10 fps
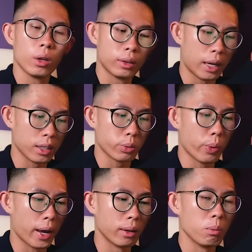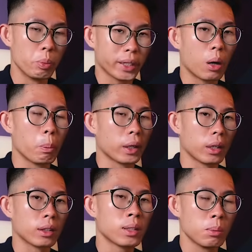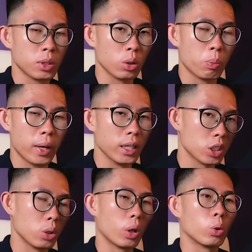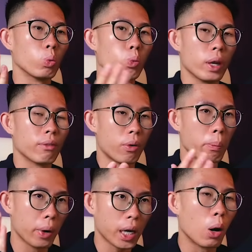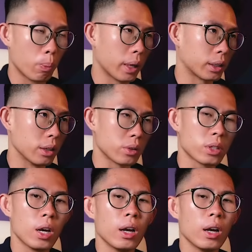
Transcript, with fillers: That is when breakout pattern comes into place. You want to wait for breakout patterns.